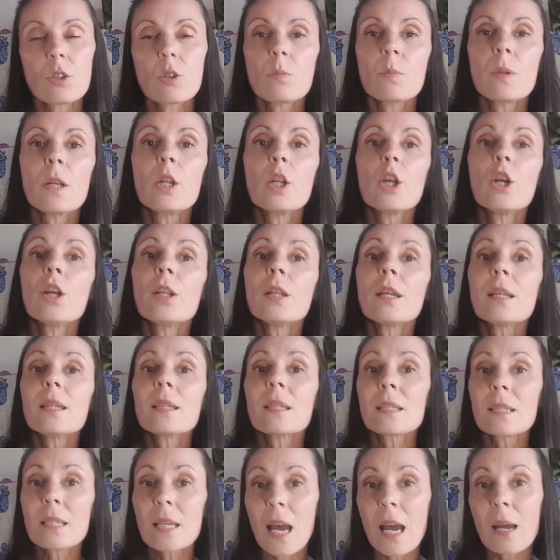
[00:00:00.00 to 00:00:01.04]
You'll be learning the
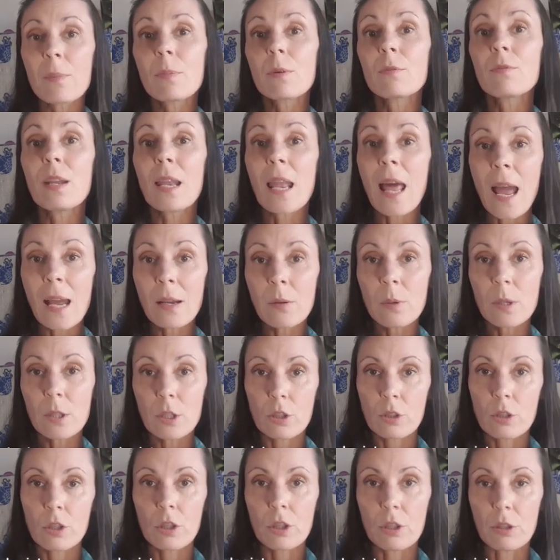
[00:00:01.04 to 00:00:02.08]
type of language
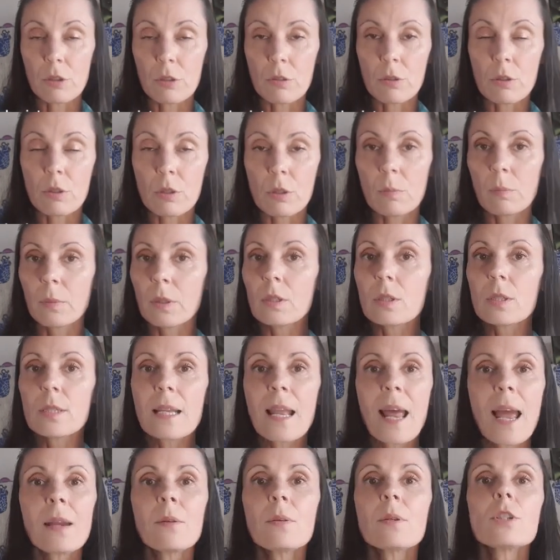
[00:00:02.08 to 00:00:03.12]
to use, because
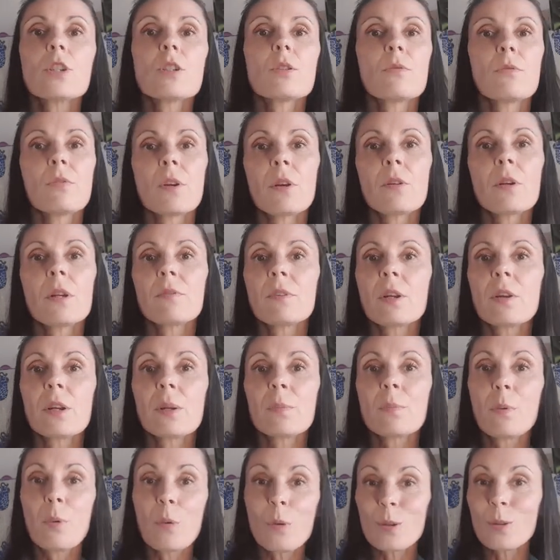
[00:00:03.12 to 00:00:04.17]
language is very, very
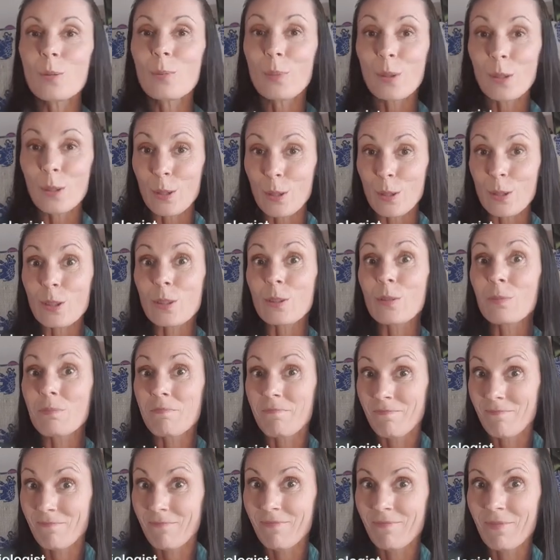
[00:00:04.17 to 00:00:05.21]
important, because
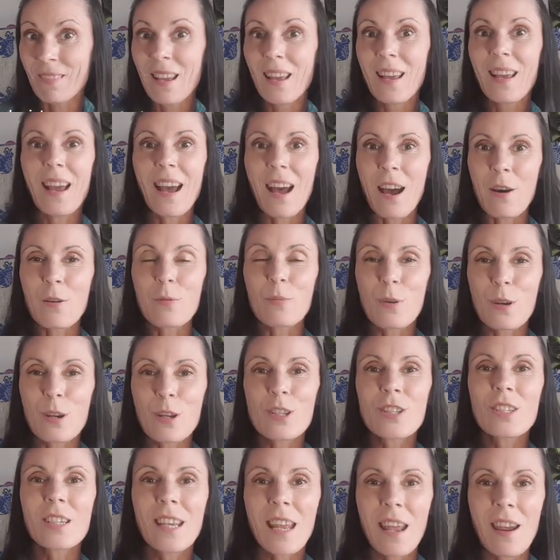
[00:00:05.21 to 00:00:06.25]
our
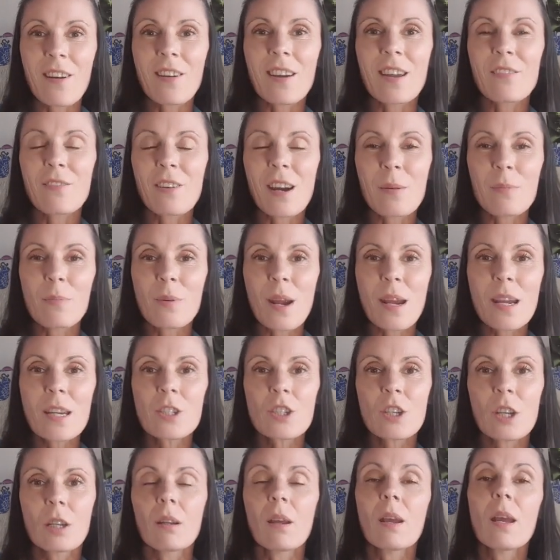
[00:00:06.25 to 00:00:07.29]
words carry a
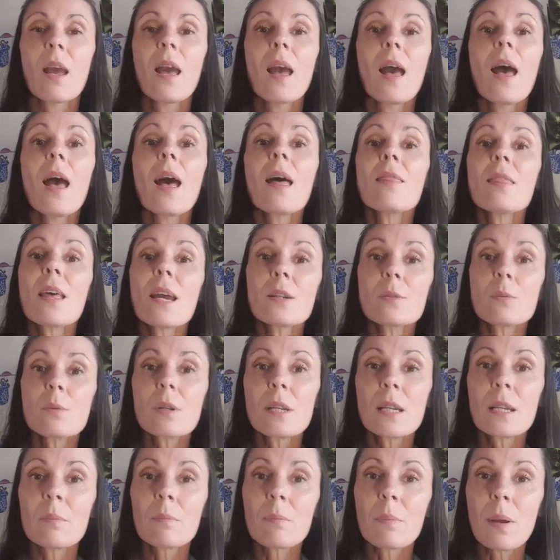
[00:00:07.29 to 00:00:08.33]
vibration, and that will
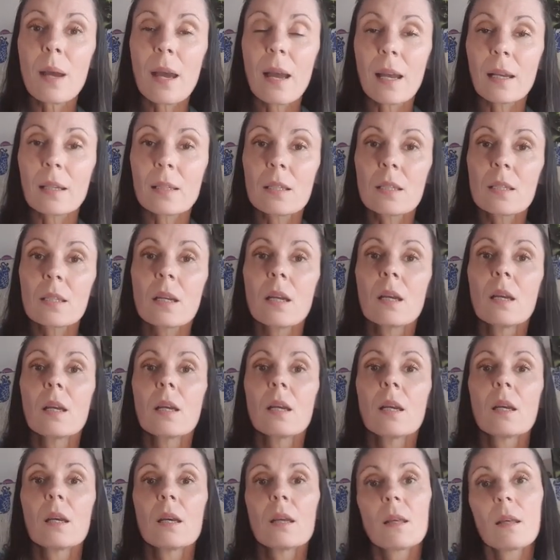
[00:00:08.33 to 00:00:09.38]
impact
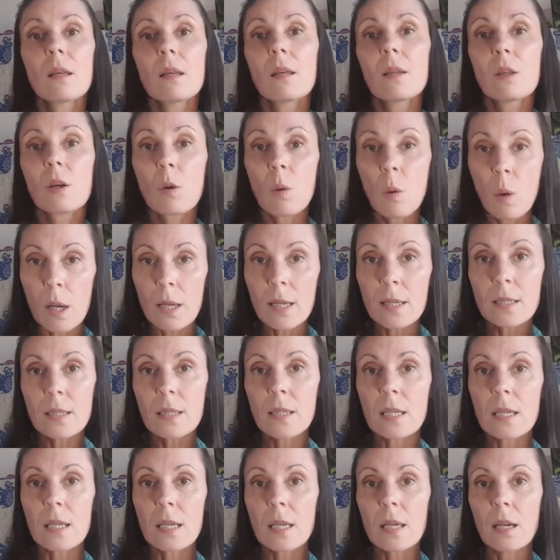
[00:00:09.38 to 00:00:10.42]
the
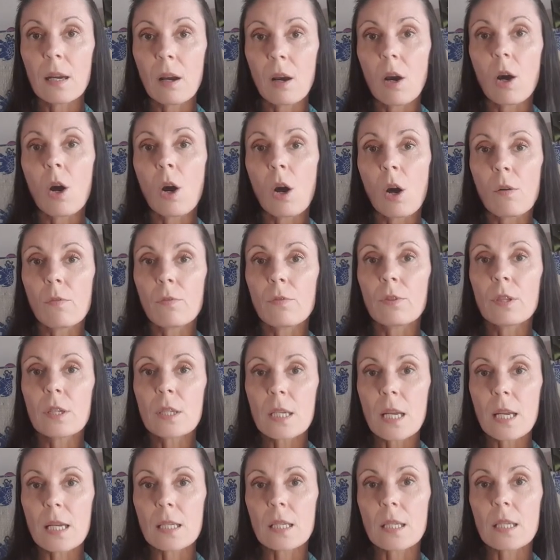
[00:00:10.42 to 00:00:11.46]
quality of the
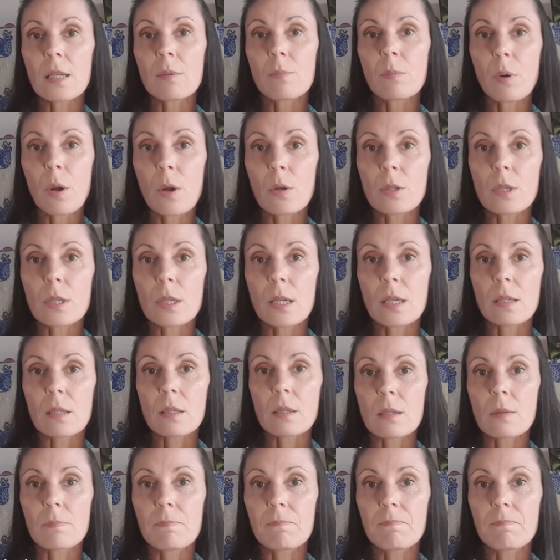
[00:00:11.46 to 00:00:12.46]
testing process.